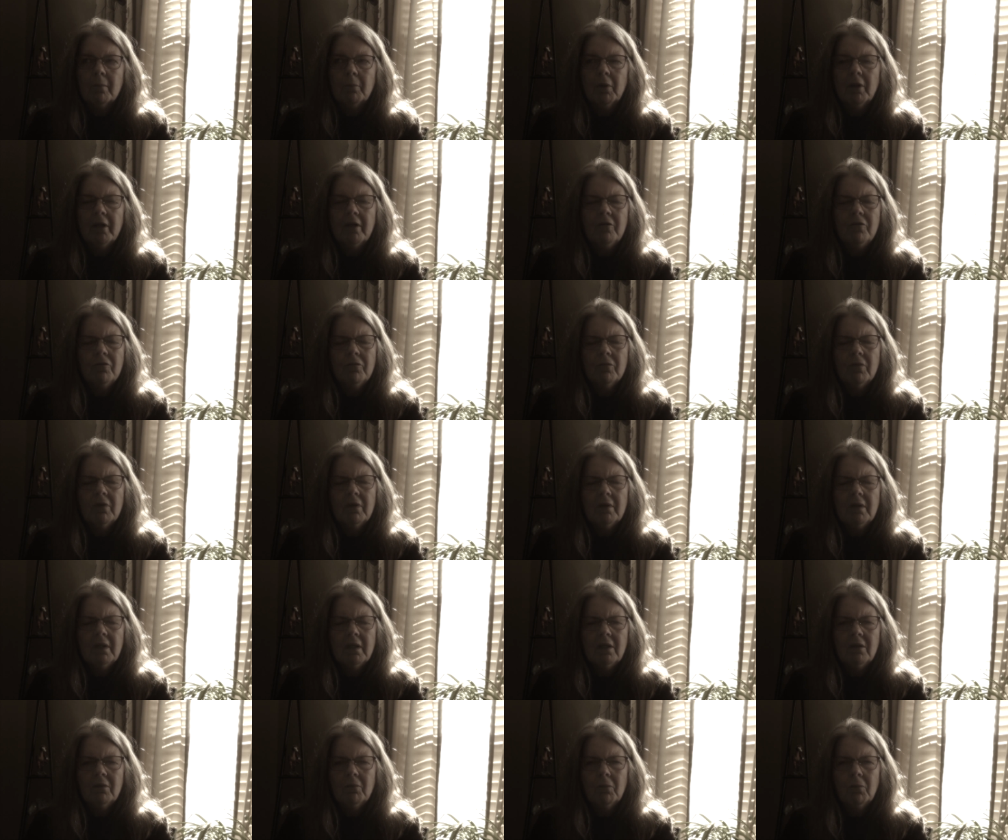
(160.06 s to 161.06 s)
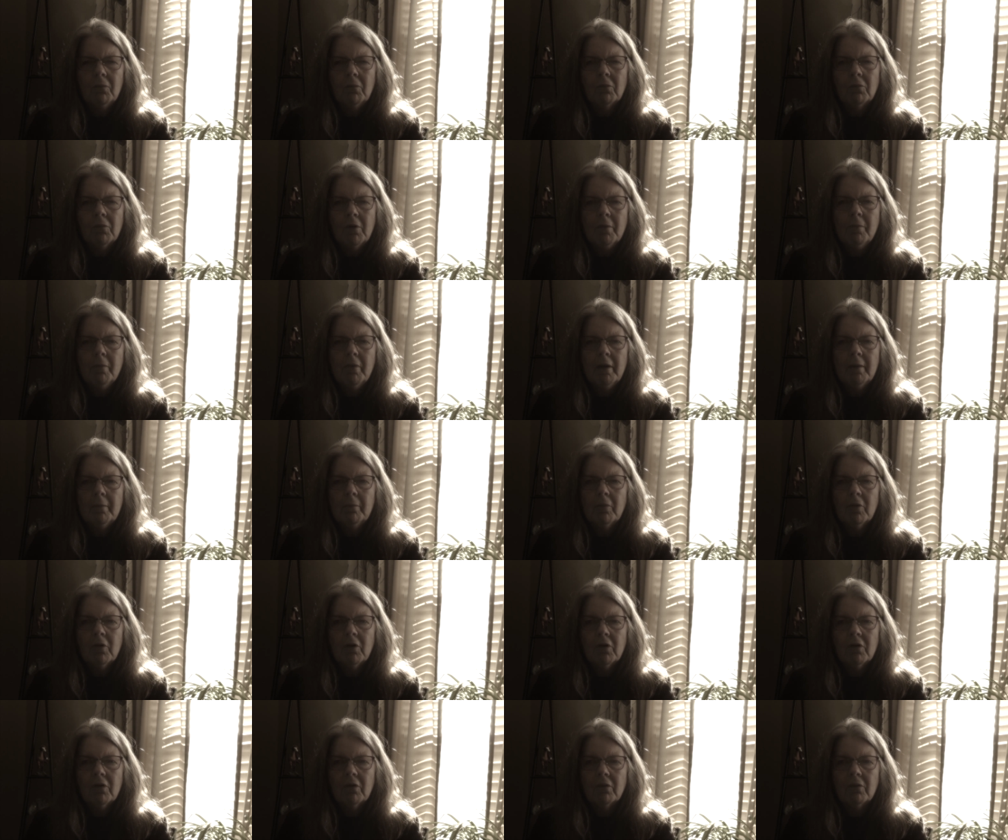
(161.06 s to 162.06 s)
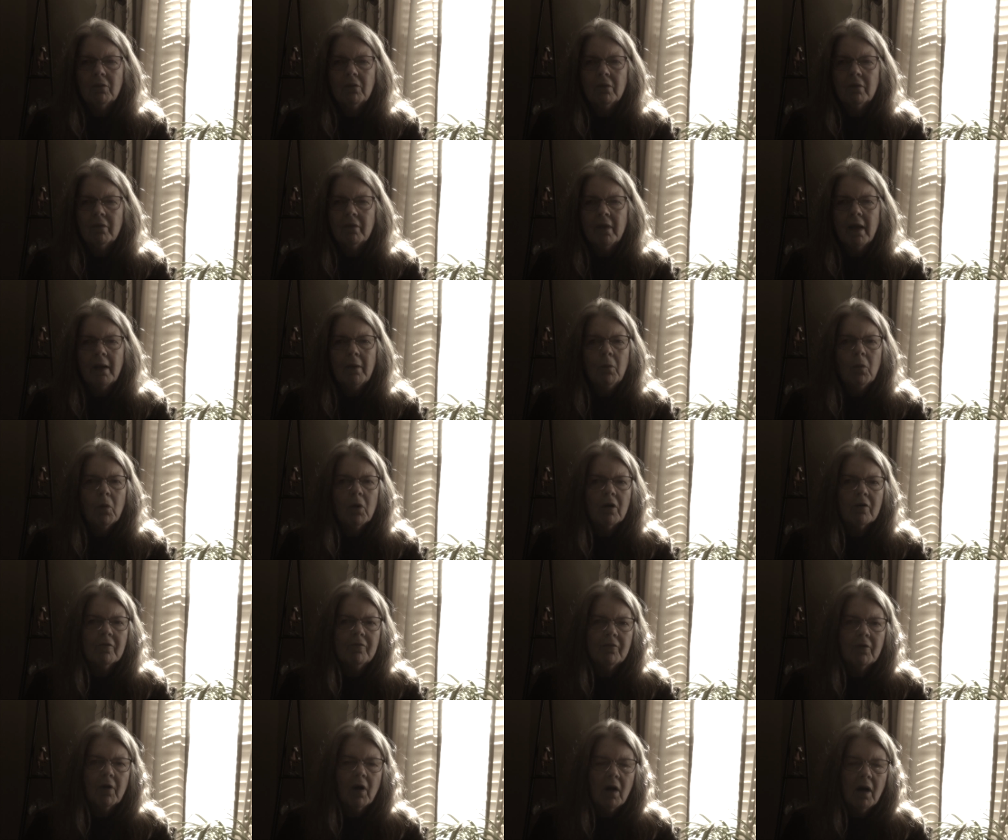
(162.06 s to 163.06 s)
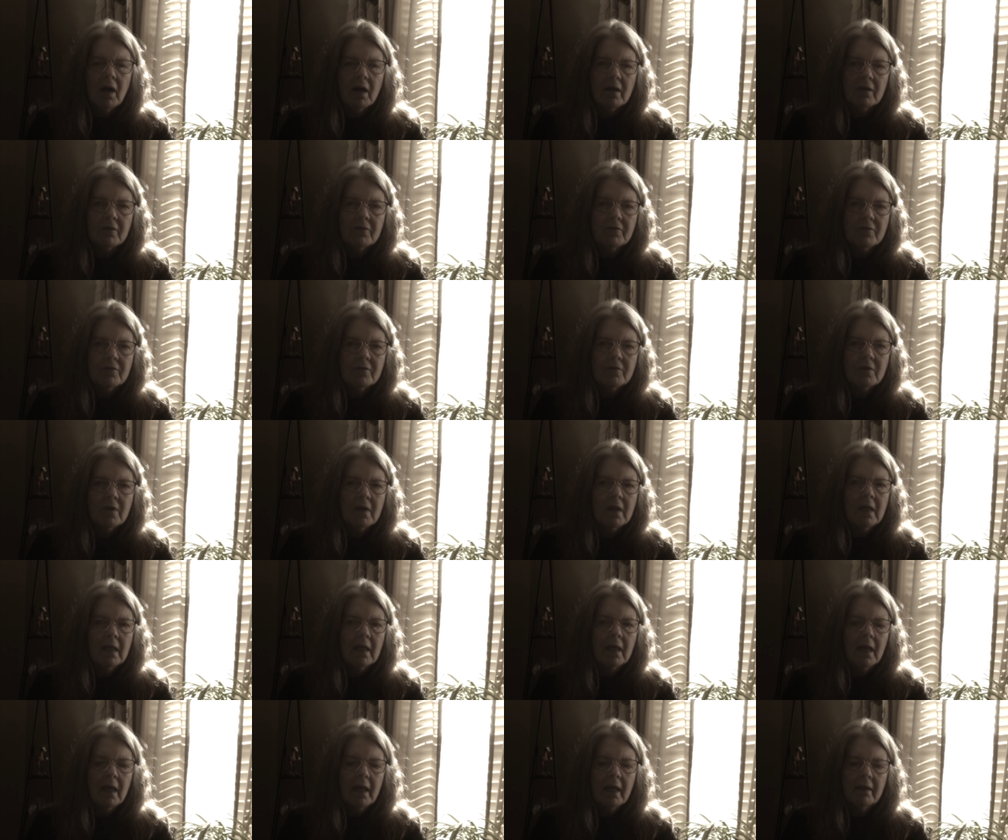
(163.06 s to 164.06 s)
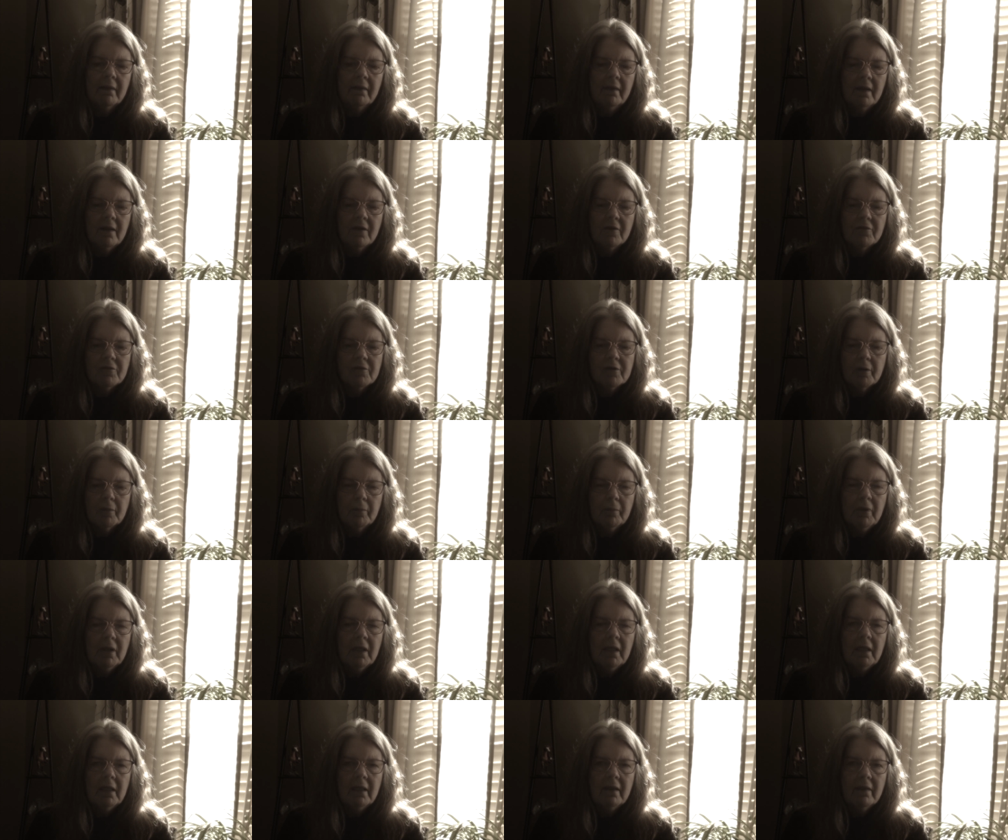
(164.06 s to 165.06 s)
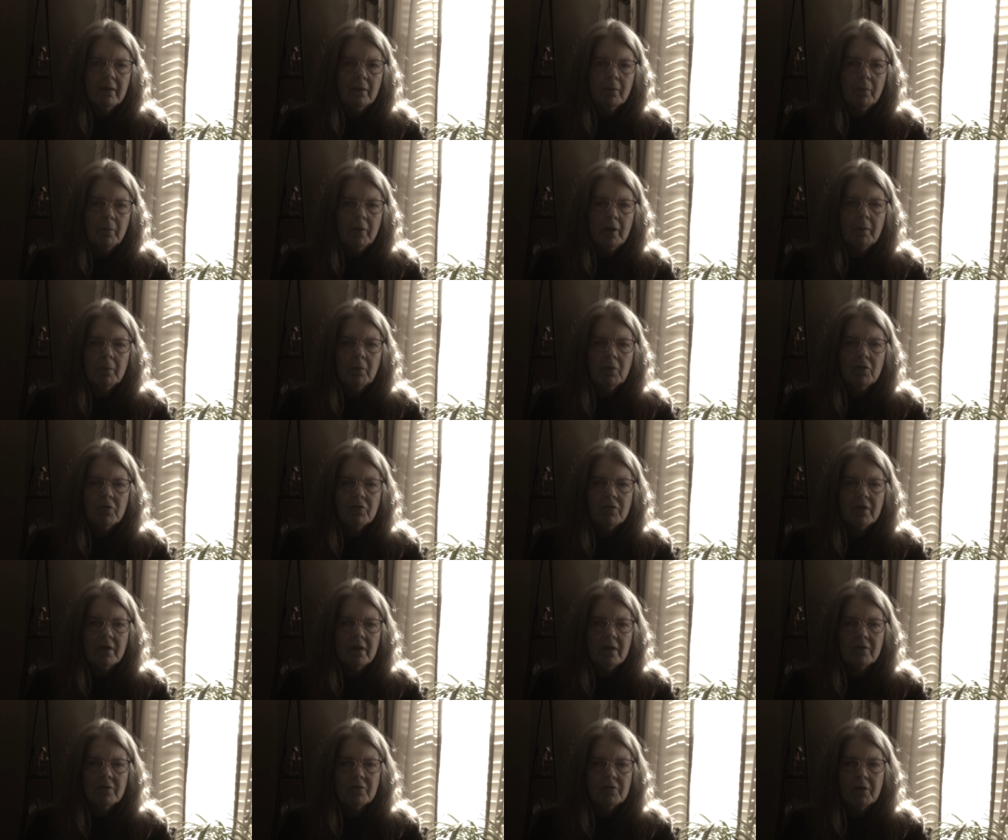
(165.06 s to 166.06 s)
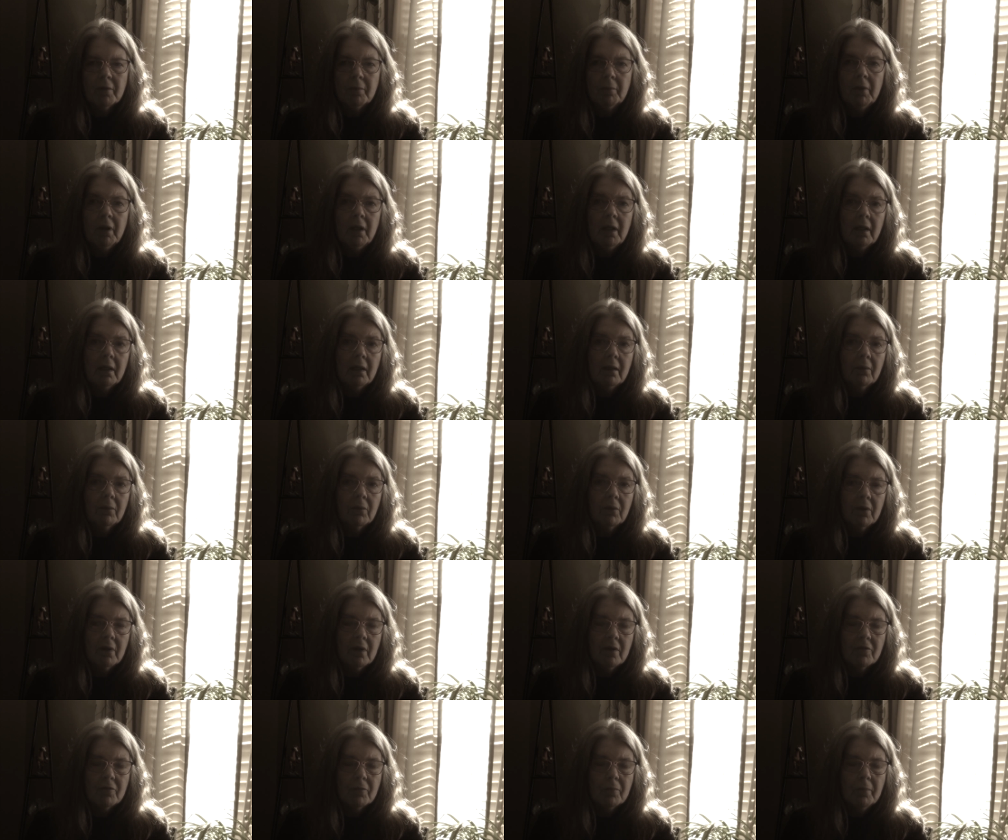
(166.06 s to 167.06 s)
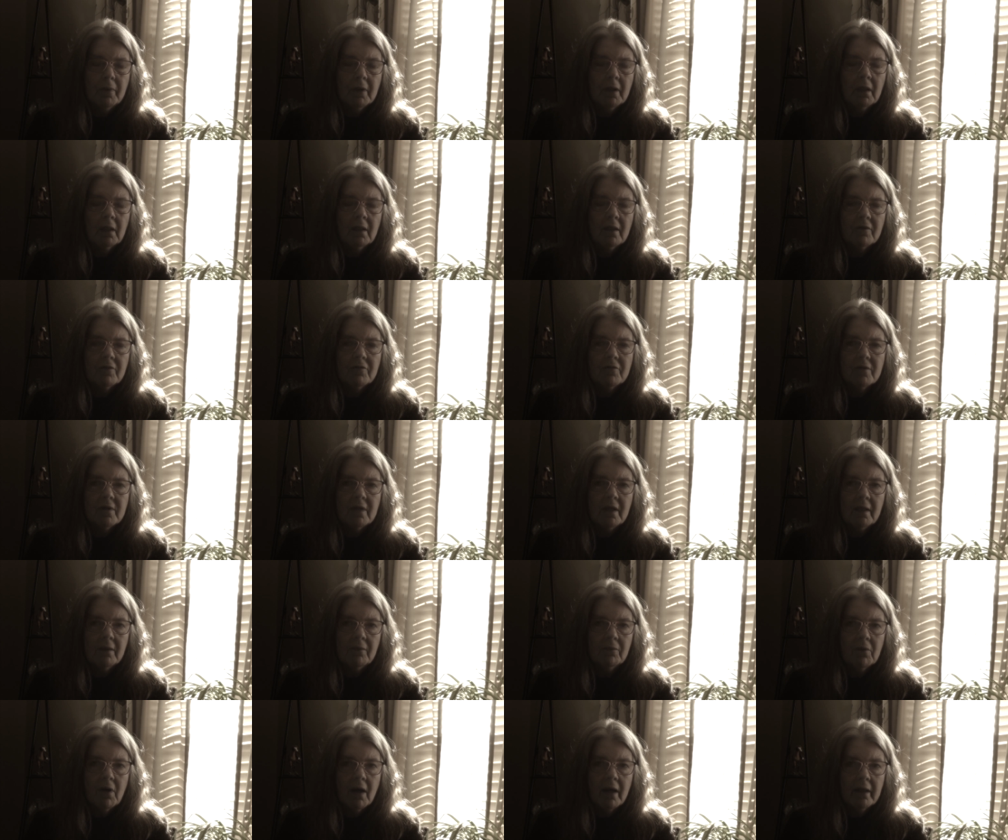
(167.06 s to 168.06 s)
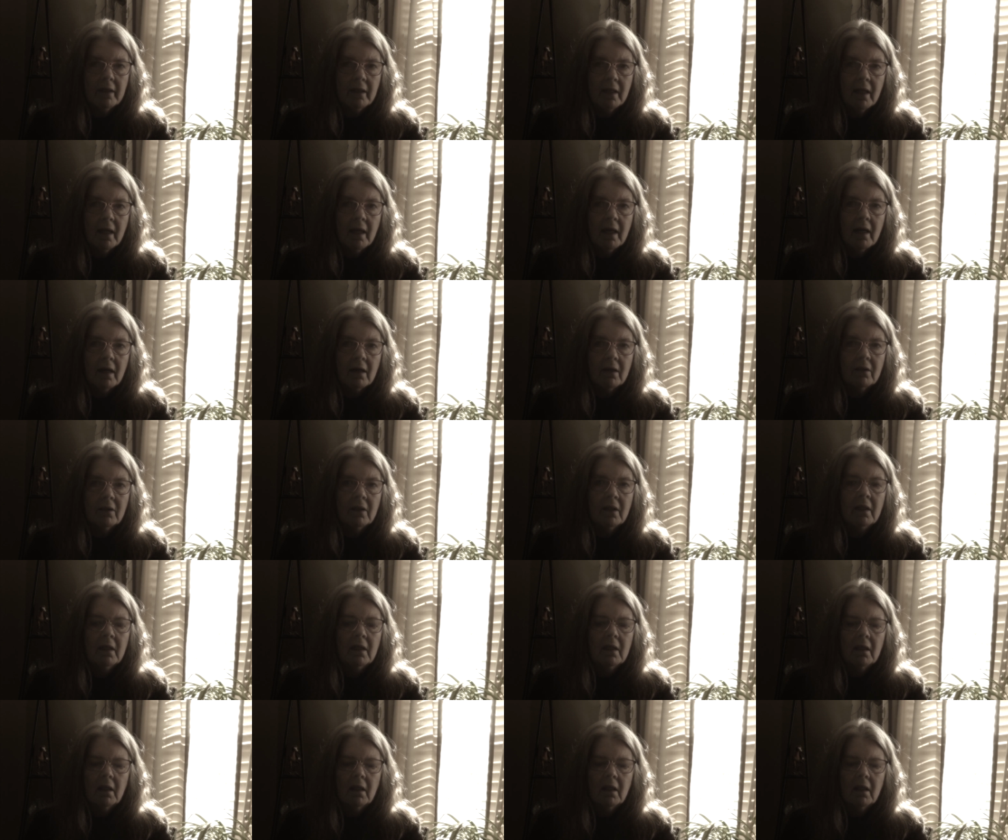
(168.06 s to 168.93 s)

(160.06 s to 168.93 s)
Please remember, they work for us, and this committee, the members of this committee where this bill is sitting right now,